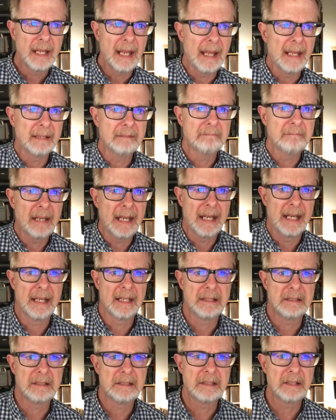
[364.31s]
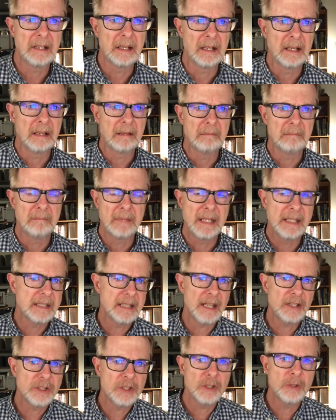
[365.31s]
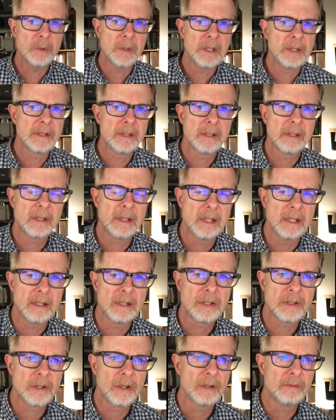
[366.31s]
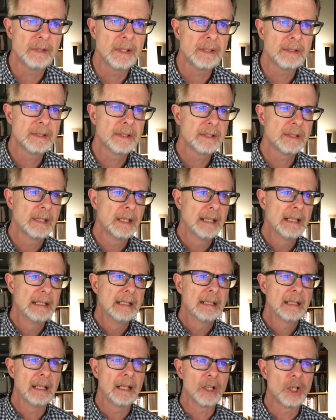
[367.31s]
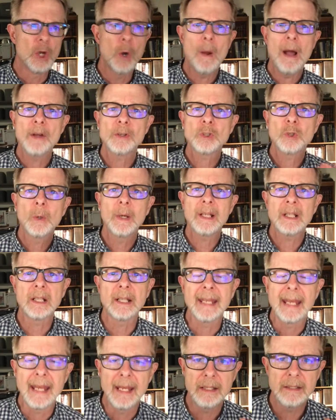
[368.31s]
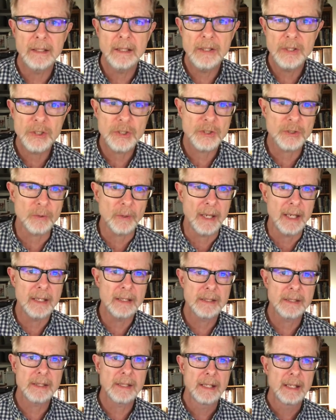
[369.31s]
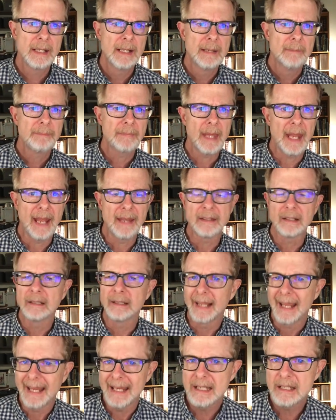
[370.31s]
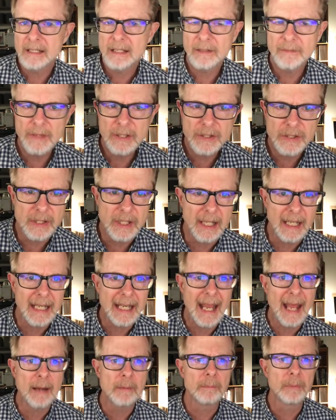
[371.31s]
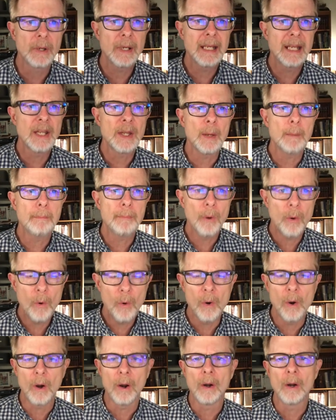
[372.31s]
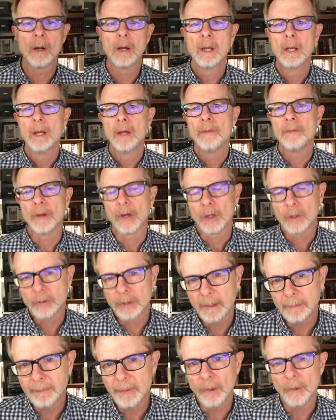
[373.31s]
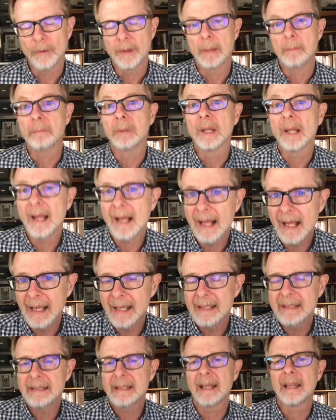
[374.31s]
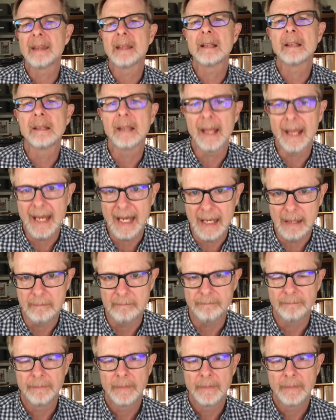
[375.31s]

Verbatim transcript: And and um, he says to his his servants, uh, go out quickly into the streets and the lanes of the city and bring in the poor, the crippled, the blind, and the lame.